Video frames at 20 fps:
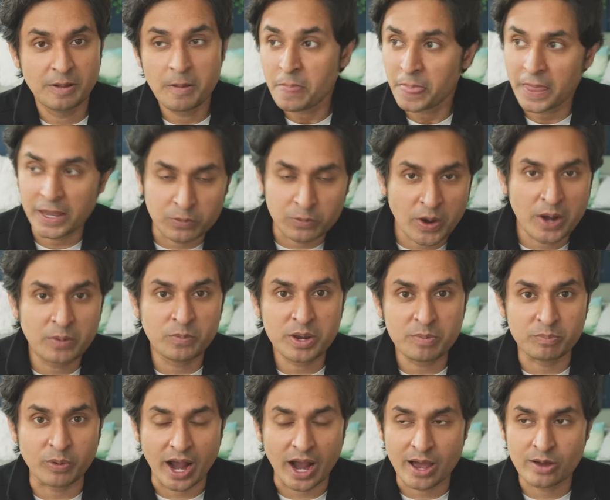And when we
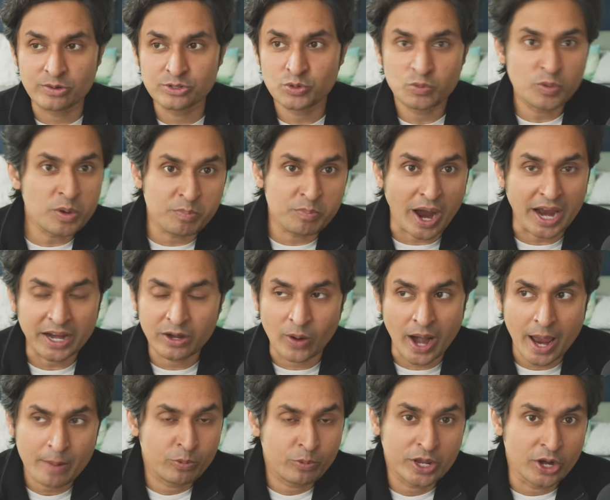browse, we buy
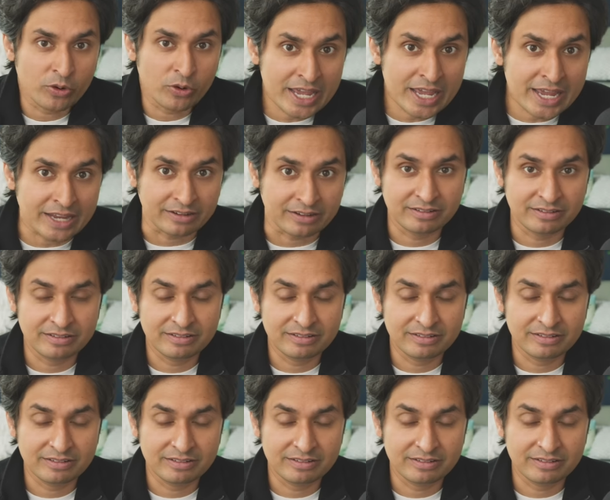crap we don't need.